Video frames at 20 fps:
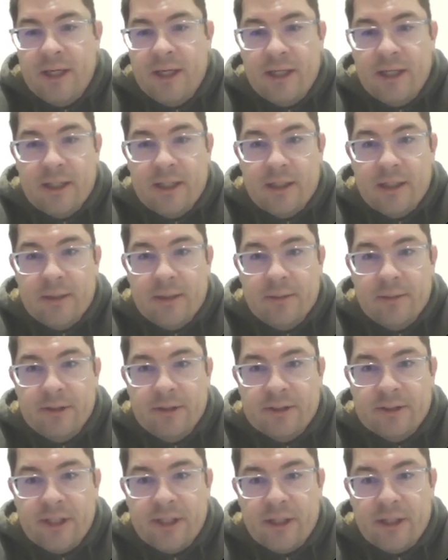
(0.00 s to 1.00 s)

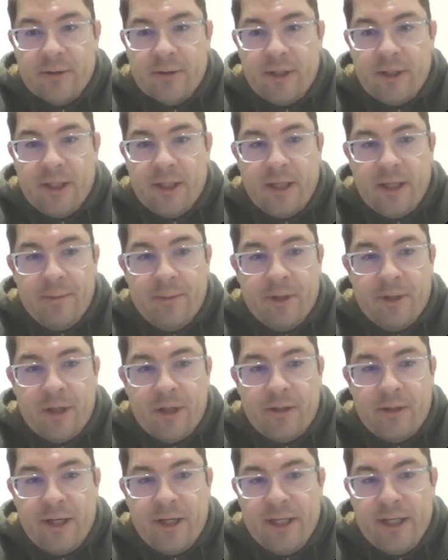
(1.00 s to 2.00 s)
It's got great
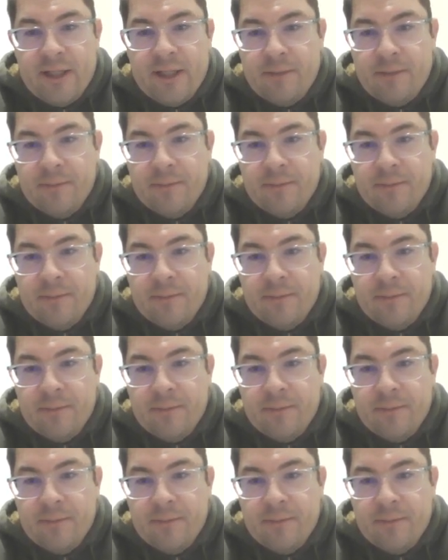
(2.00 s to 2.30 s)
APR right now,